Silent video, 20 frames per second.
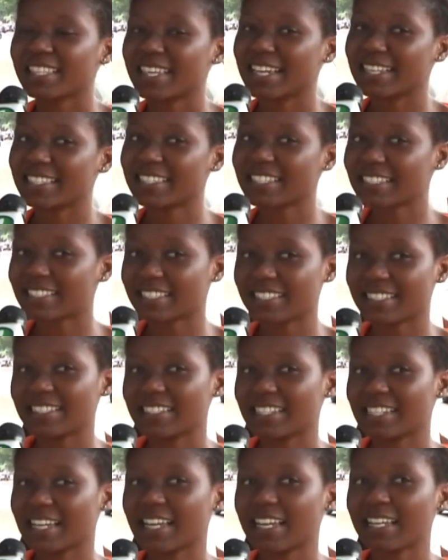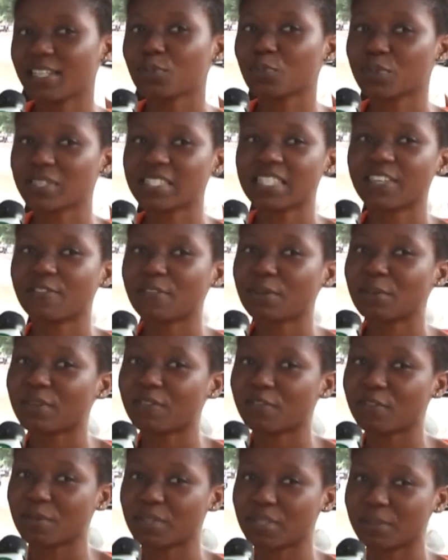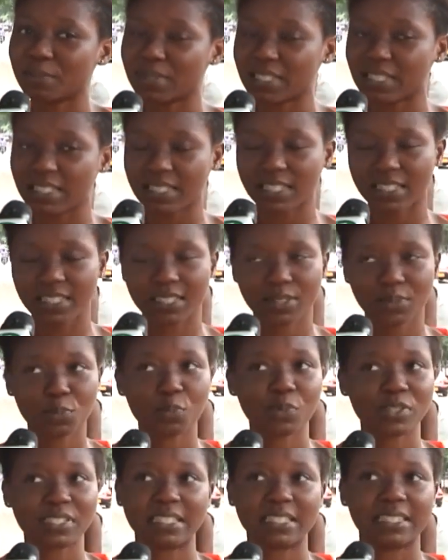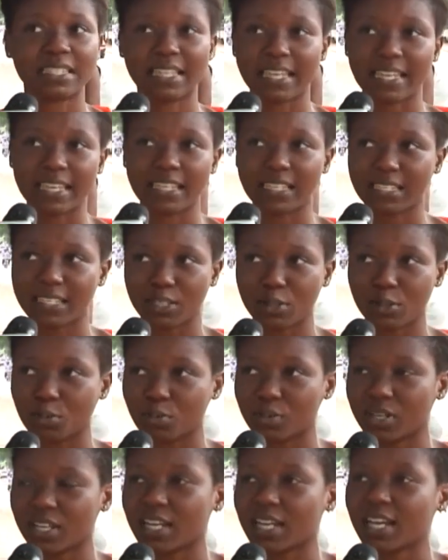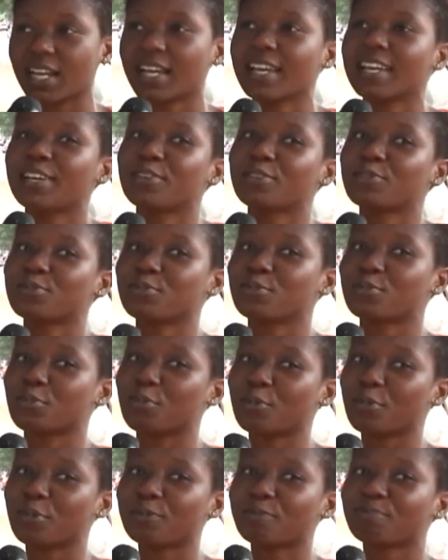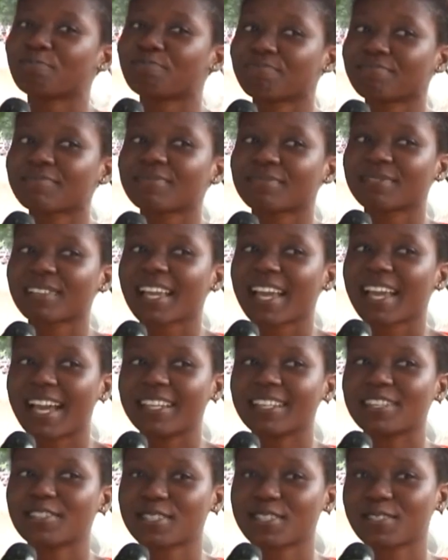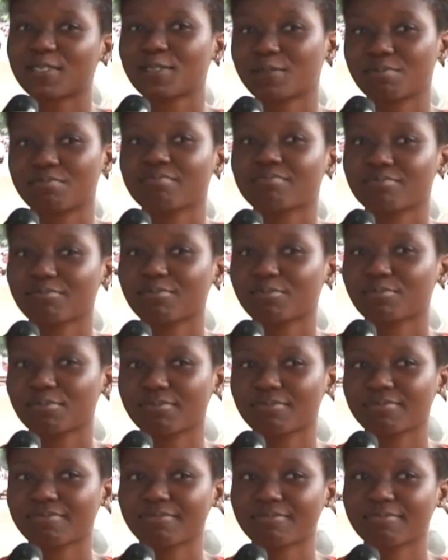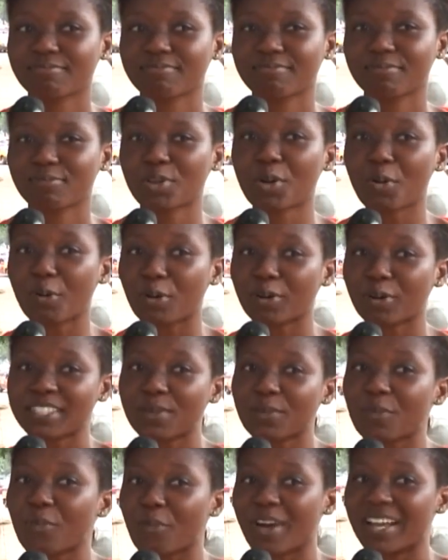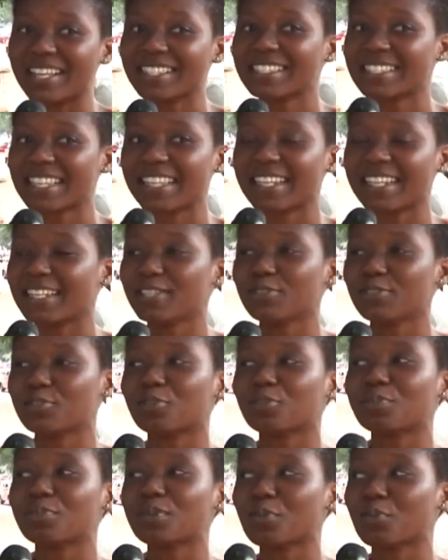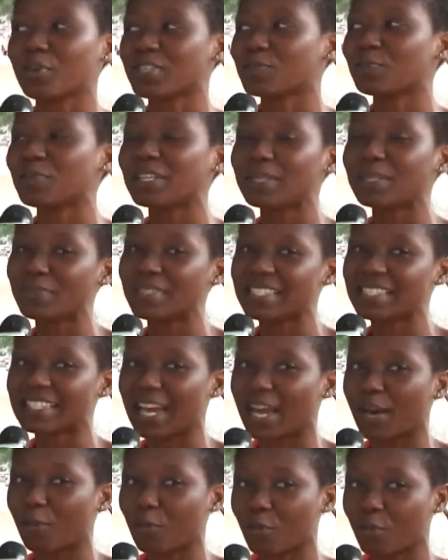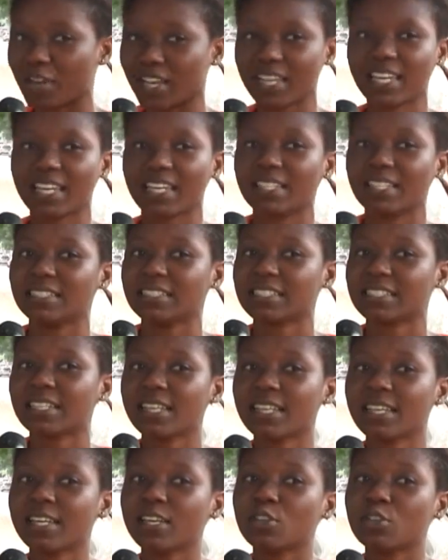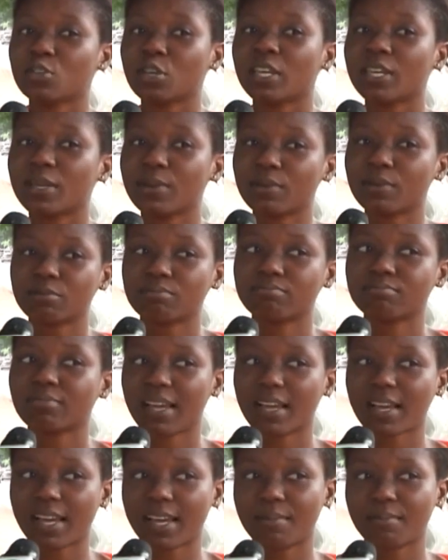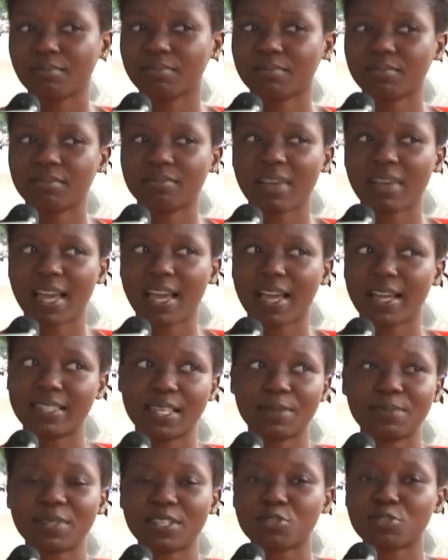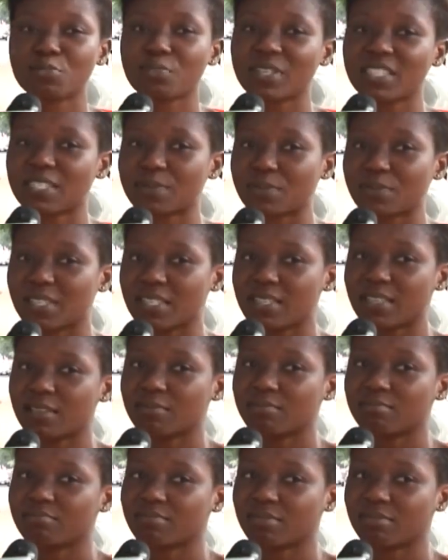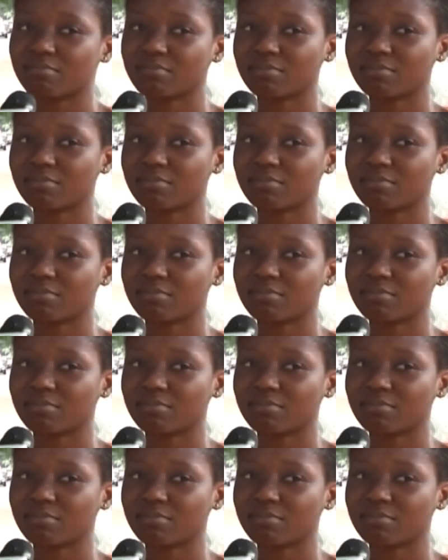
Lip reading: the attention that he was giving me from the beginning wasn't there any longer. So I just called him once, and then he told me he was really busy at work. And he accepted to meet me